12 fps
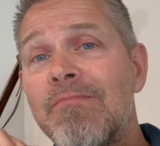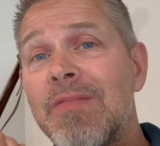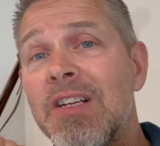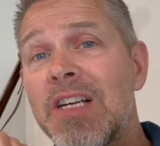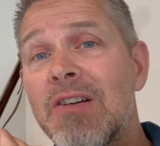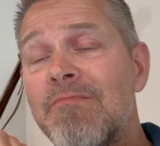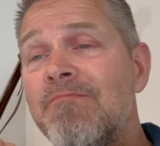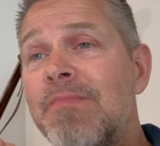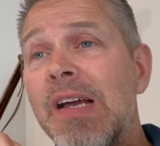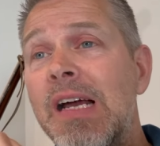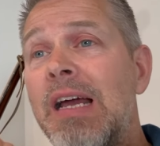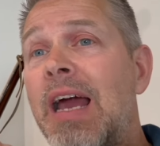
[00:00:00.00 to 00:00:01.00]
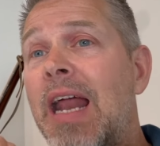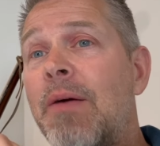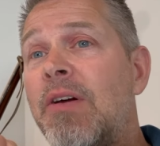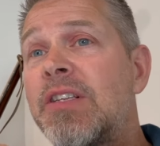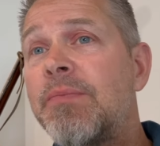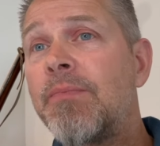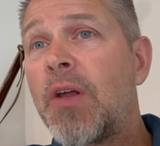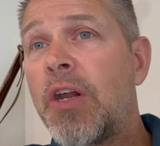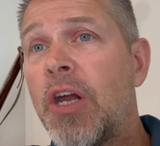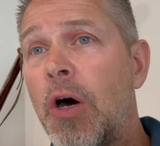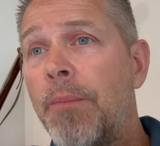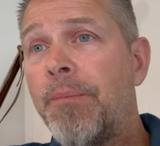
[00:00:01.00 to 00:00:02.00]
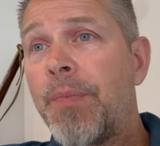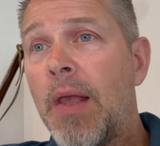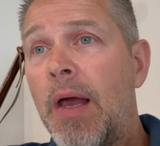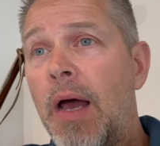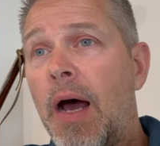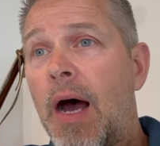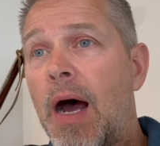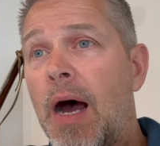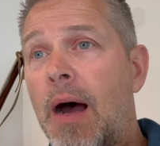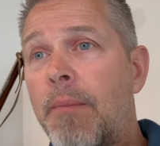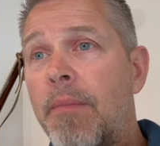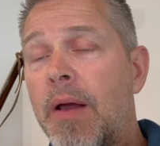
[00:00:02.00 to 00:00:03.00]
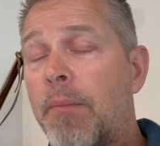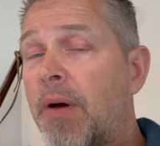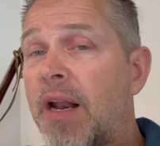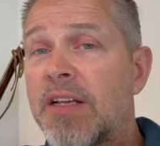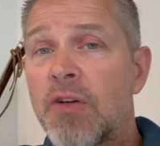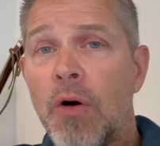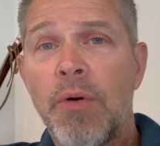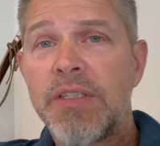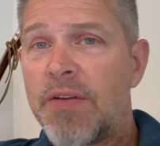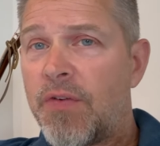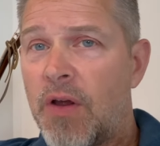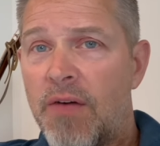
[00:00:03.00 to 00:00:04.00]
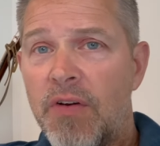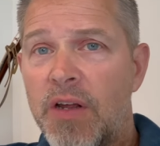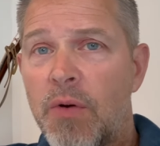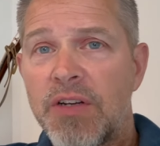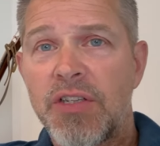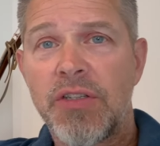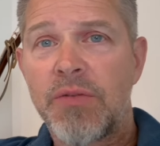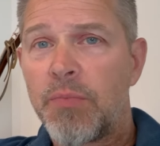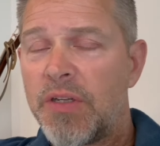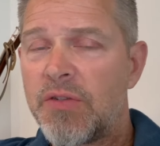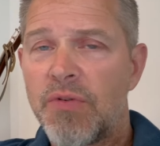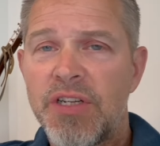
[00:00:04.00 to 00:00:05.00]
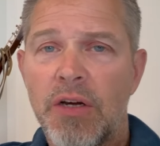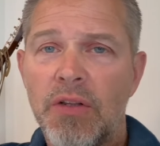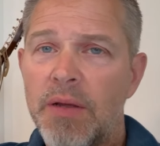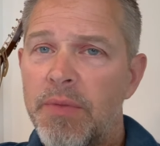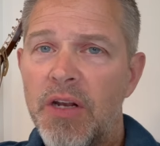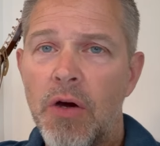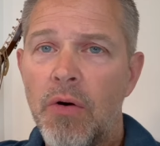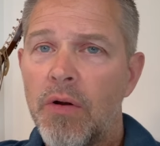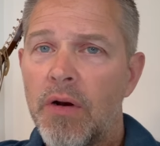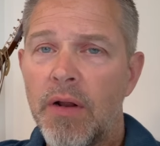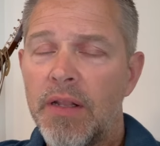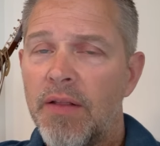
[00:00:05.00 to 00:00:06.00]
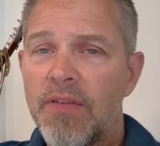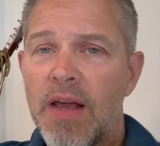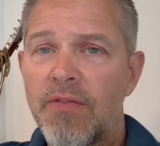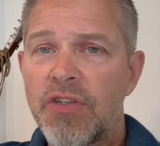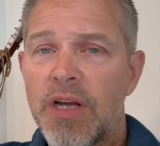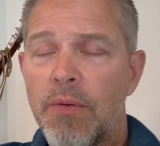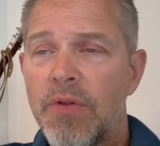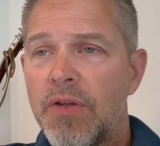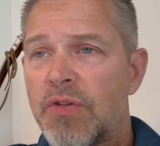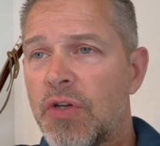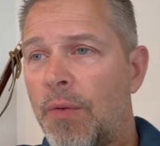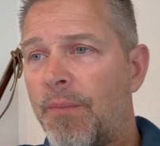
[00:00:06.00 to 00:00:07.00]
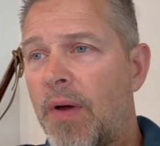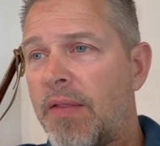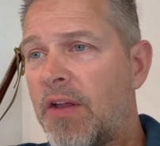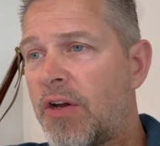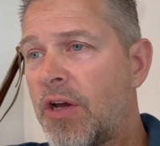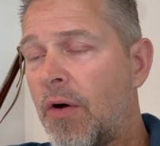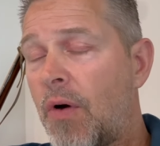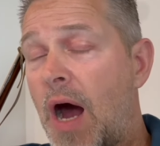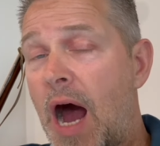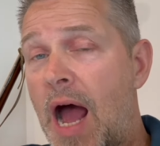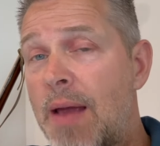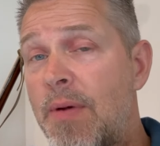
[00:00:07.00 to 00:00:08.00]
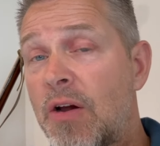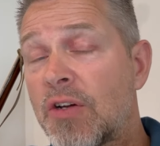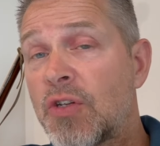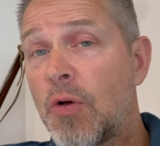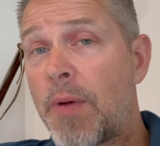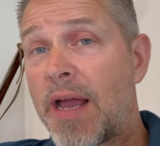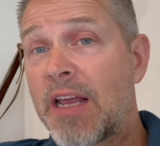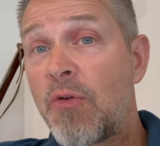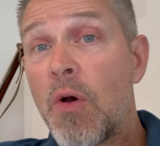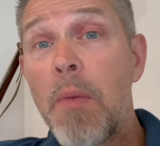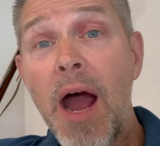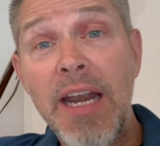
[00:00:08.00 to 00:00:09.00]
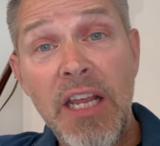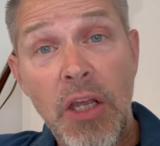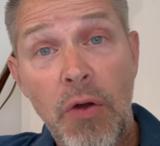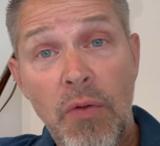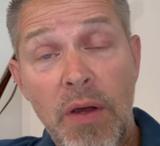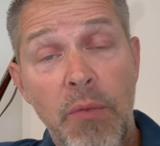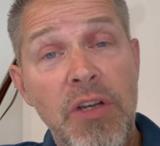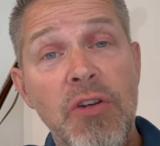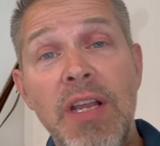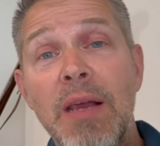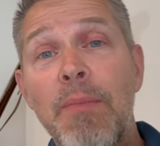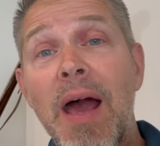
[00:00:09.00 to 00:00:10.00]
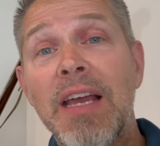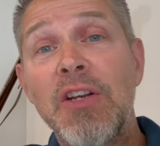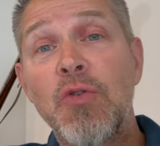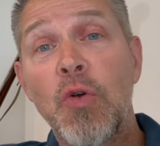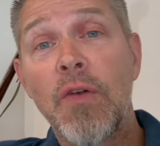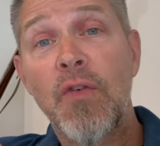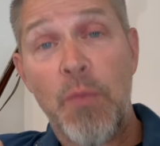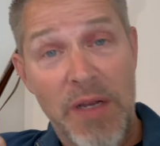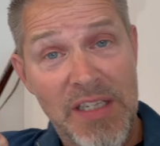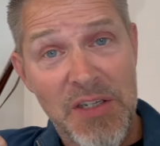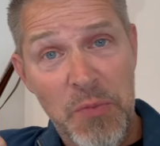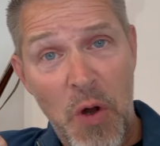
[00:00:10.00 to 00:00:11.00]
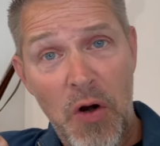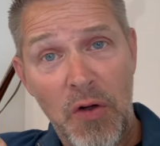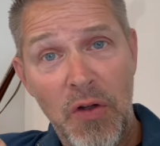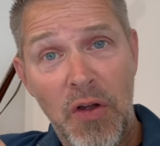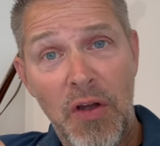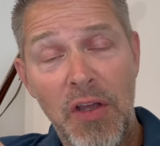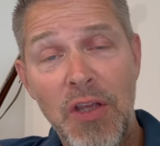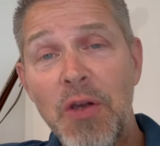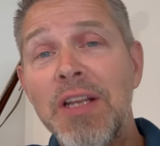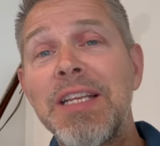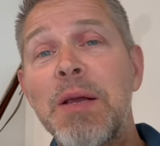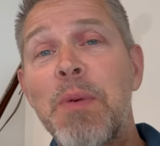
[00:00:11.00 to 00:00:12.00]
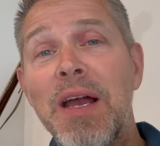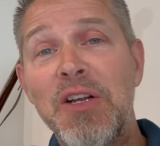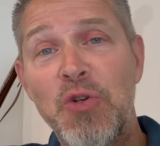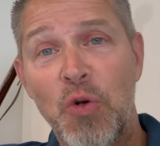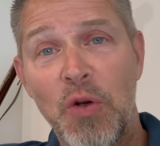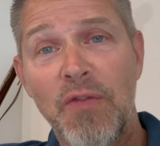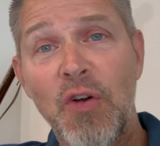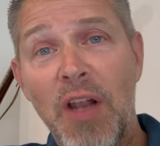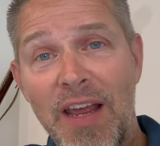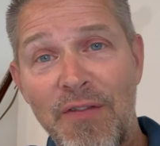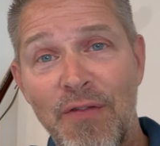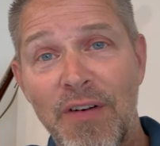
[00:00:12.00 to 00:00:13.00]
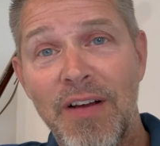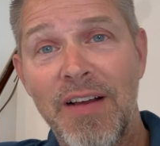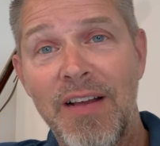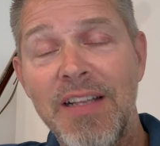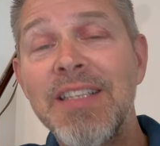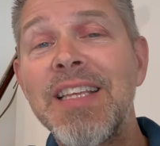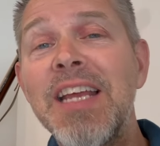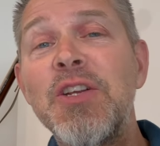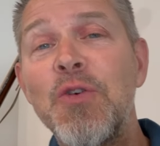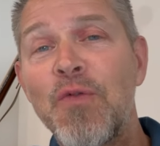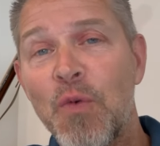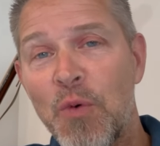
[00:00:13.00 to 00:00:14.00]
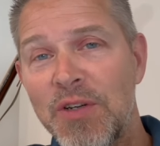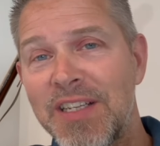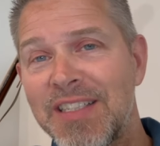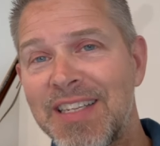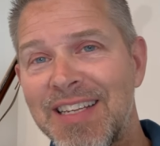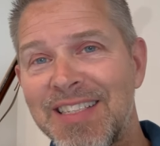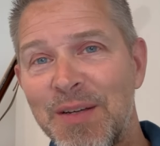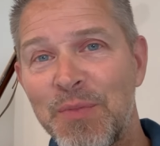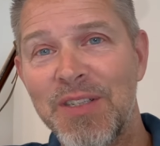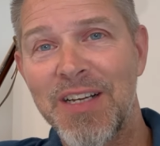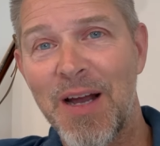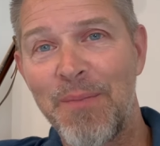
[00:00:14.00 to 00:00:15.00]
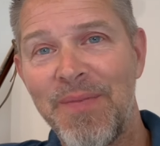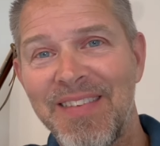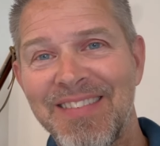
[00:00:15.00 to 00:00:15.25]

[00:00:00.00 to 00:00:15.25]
There you go. Anyways, there you go. But as always, if you have any questions, please reach out, let me know, and I'd love to have a chat with you. So there you go. I'm Eric Solbakken, and reminding you that when you take back control of your business model, you can take back control of your life. Stay tuned for more success tips to come.